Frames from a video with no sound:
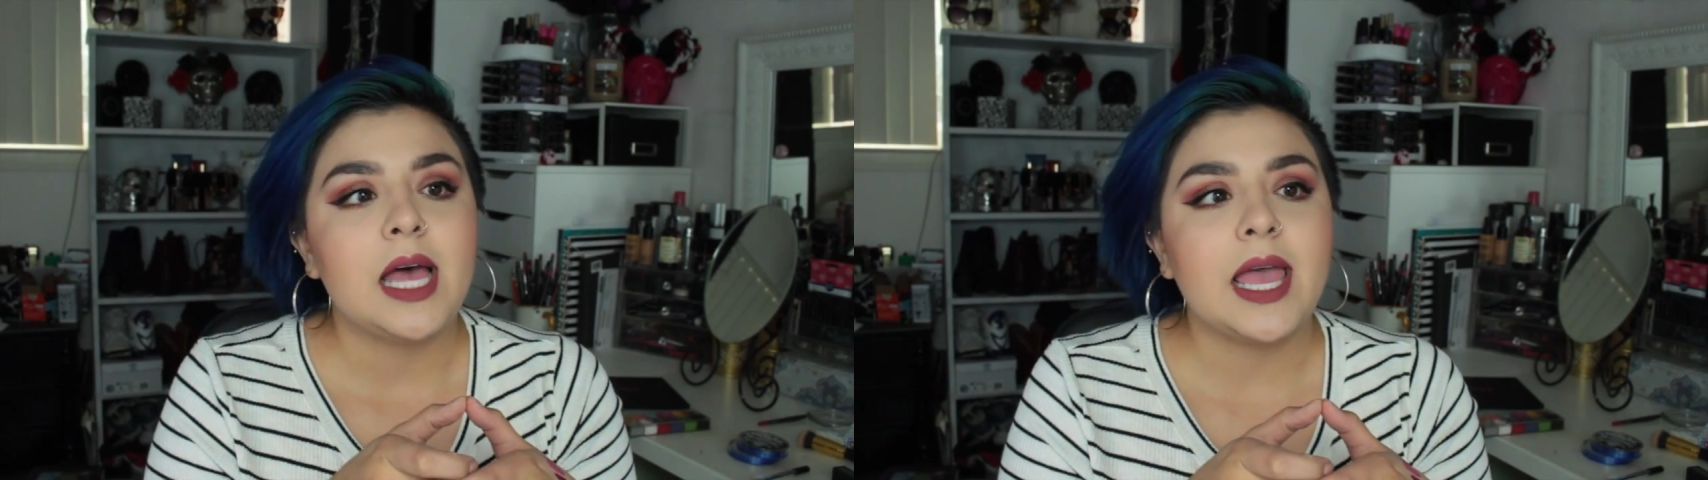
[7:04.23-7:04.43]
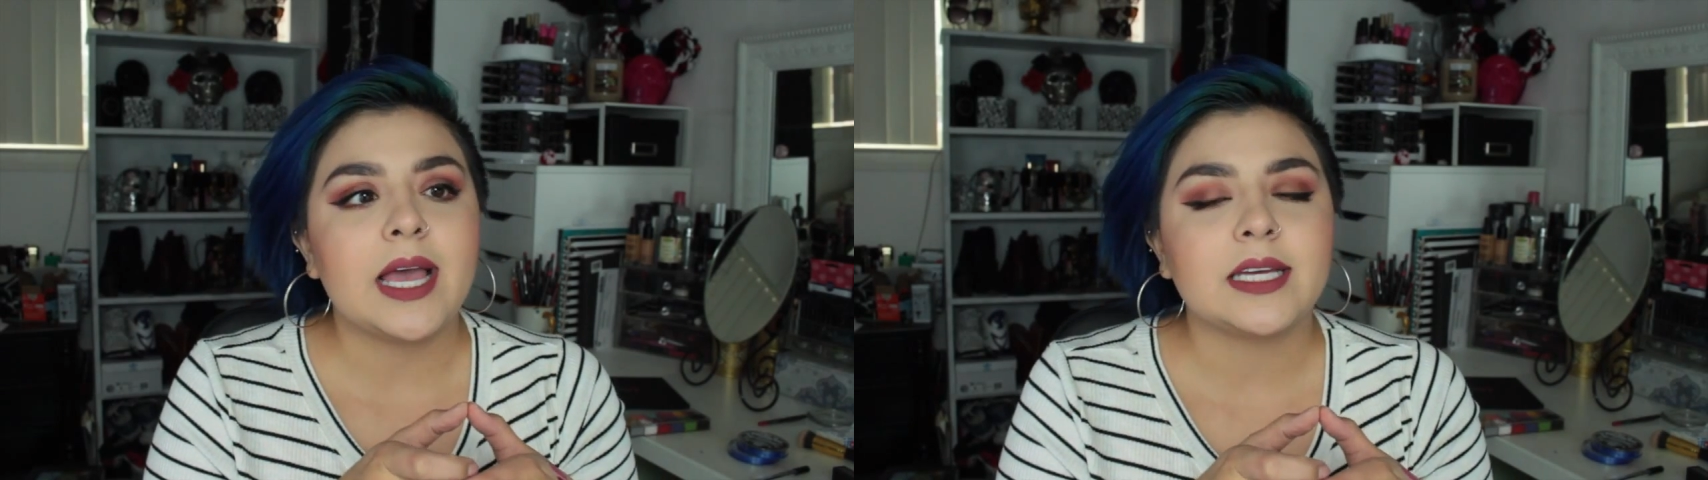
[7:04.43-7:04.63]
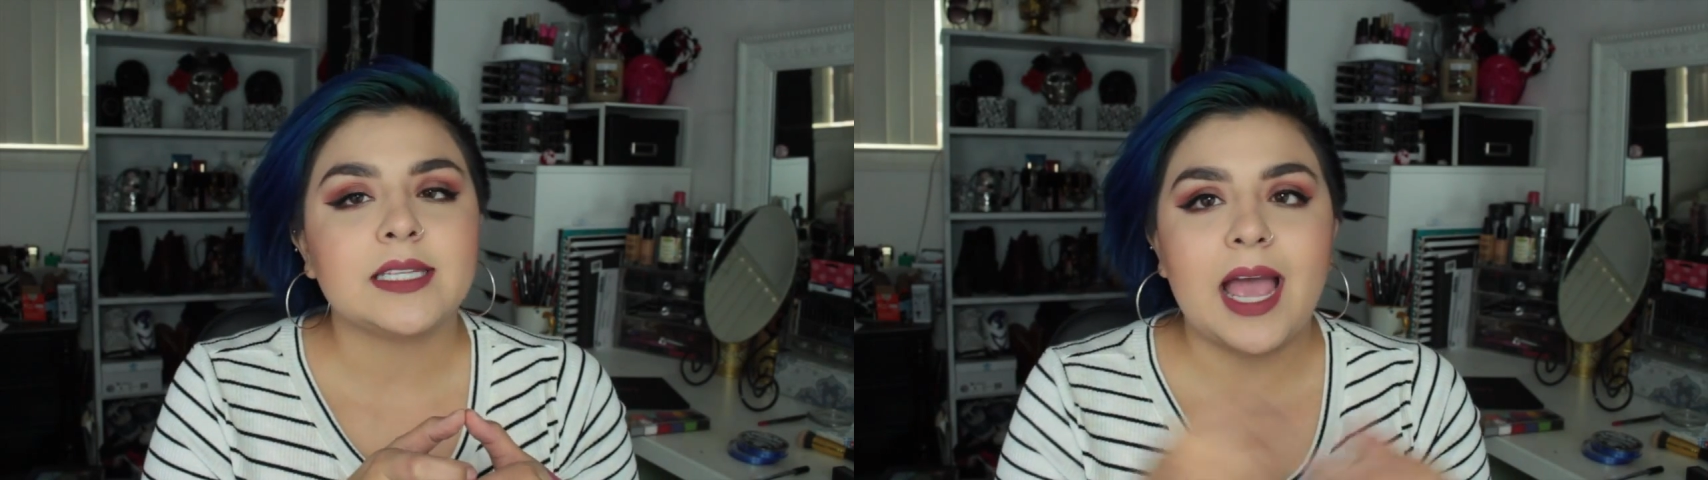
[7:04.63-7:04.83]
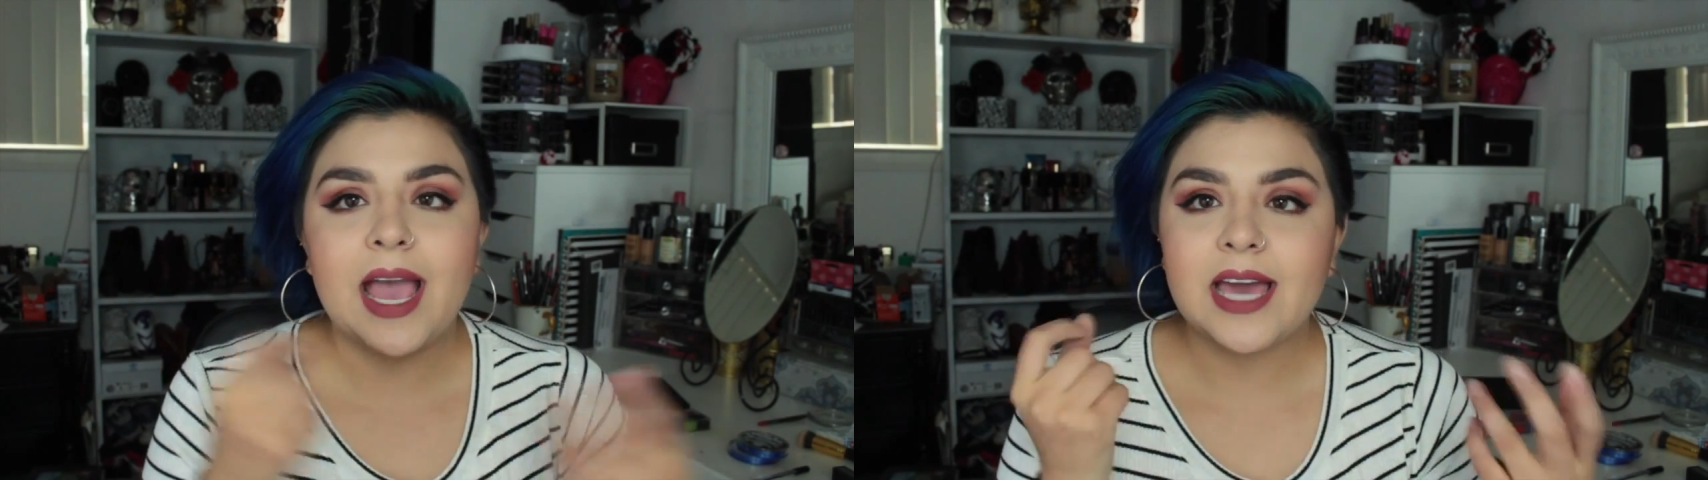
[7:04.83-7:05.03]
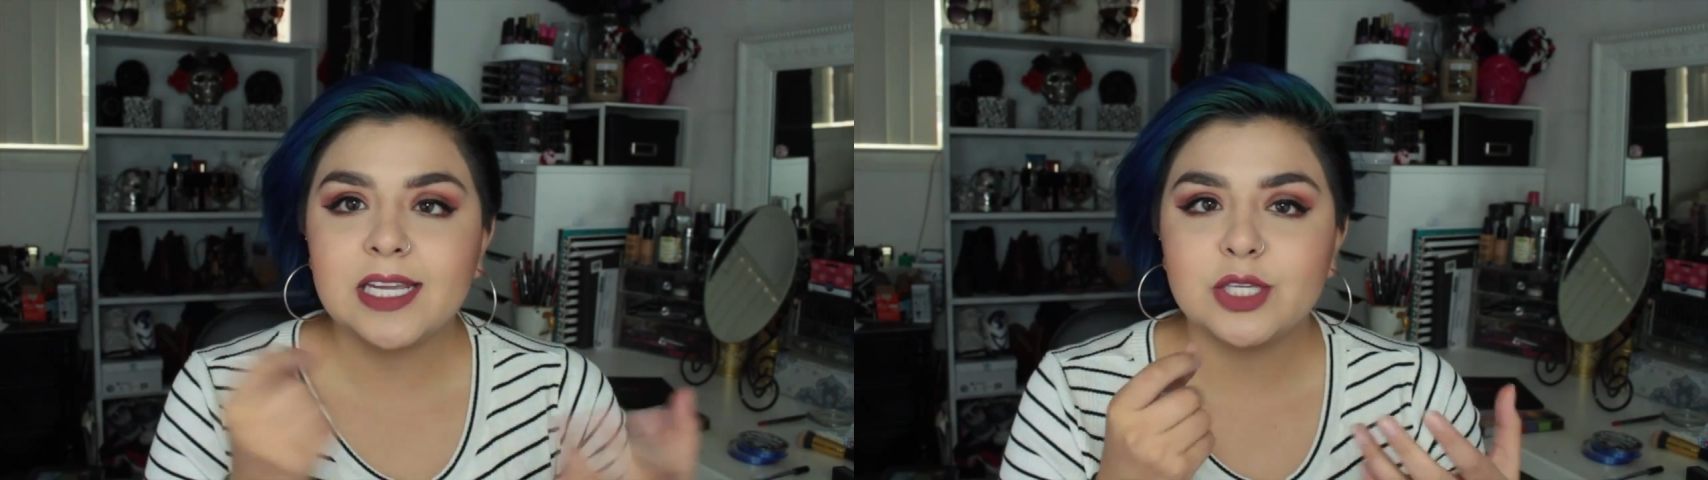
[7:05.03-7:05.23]
And I
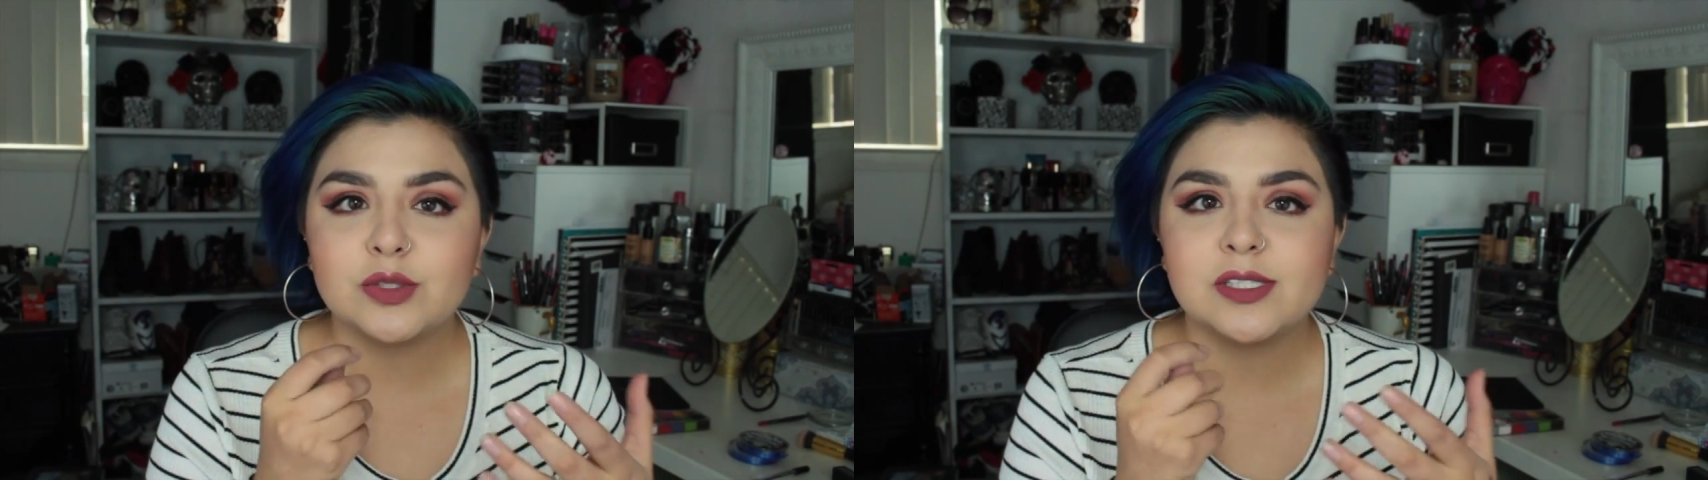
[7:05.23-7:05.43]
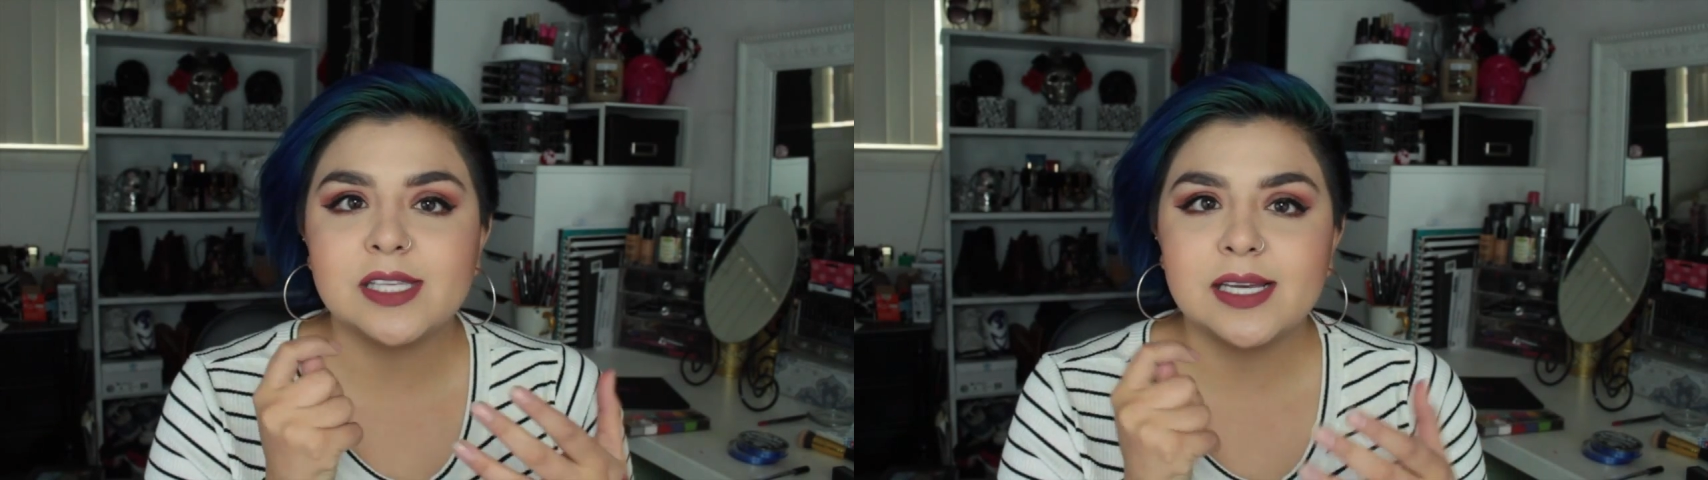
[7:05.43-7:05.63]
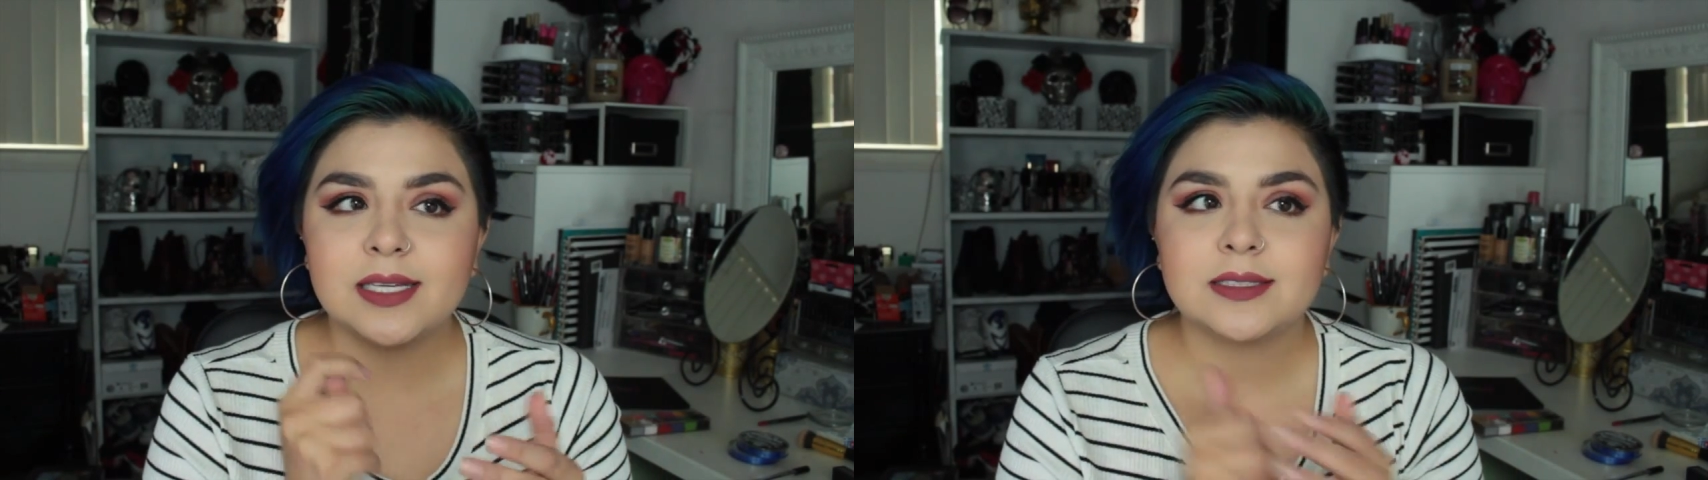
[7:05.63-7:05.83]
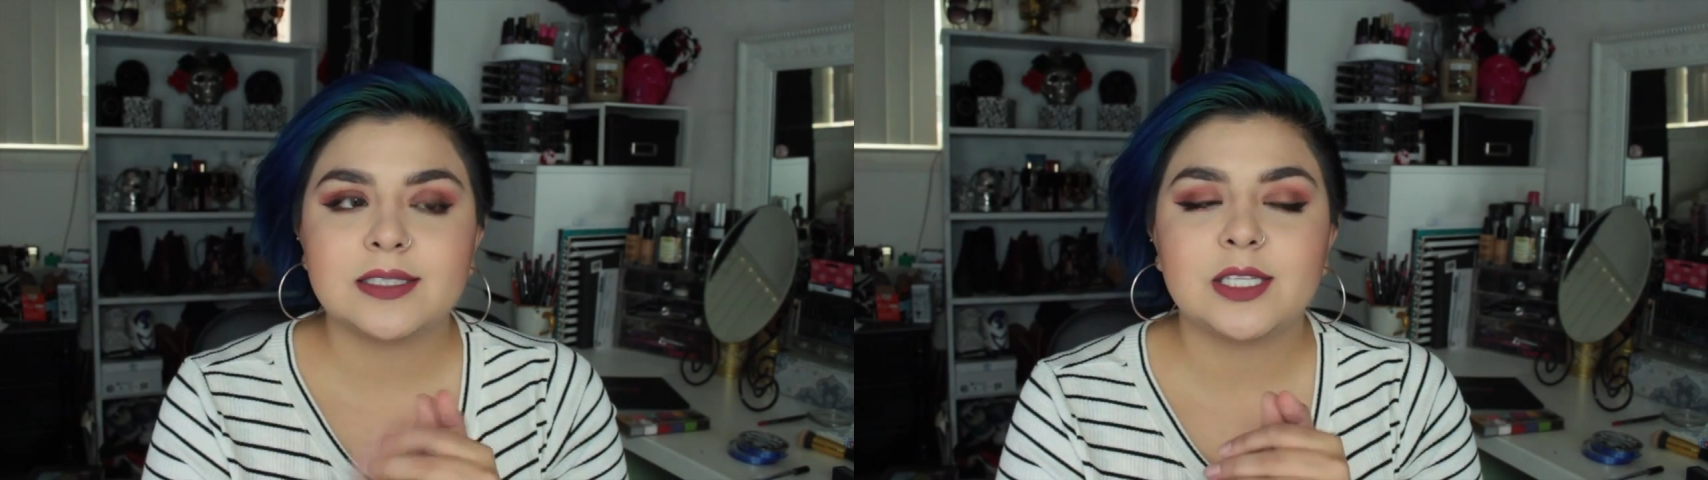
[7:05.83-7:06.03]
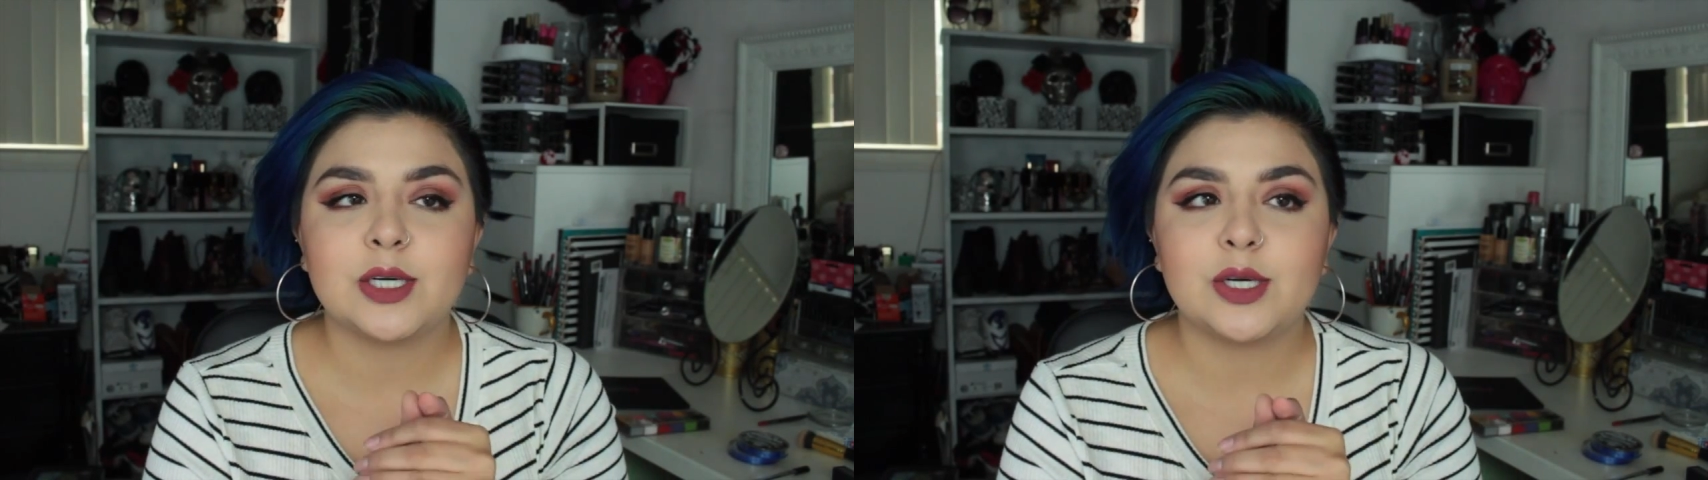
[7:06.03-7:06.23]
hadn't used it
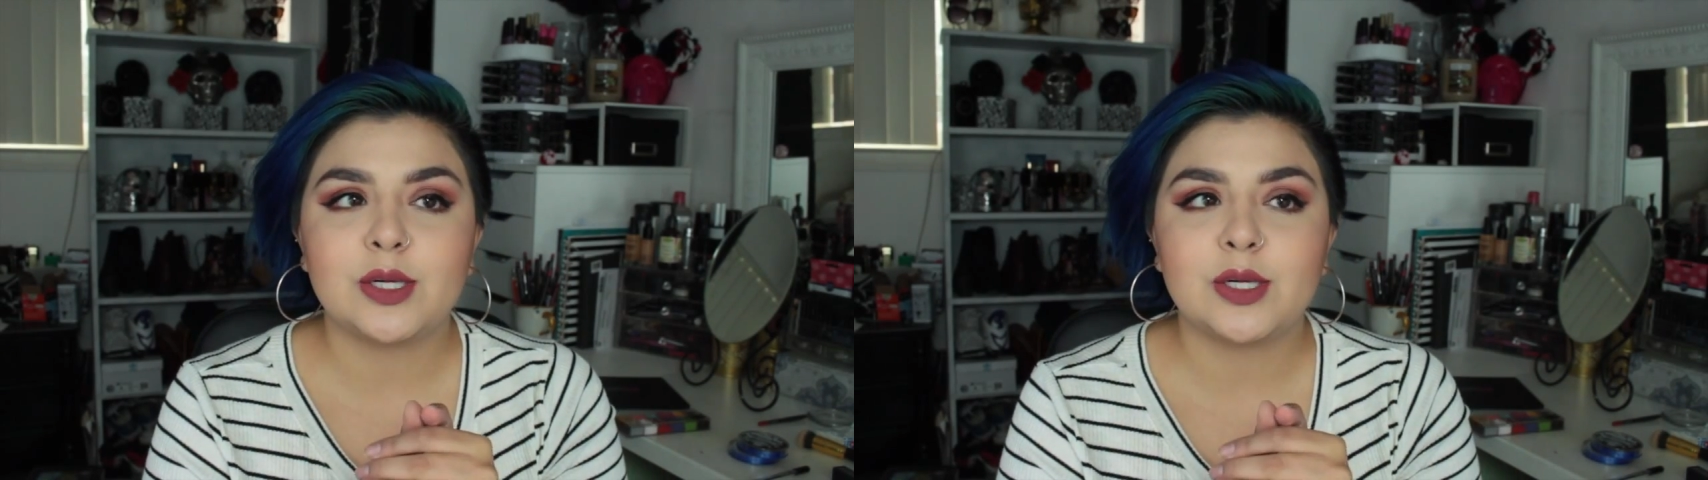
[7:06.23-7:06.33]
until